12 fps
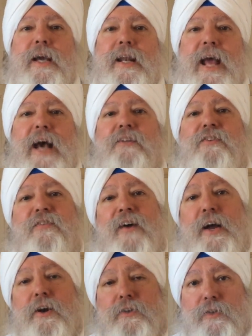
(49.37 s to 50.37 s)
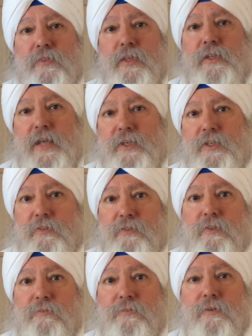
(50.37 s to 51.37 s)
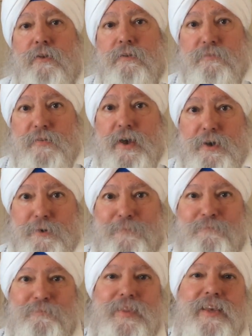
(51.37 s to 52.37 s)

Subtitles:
It adds fire to the digestive fire.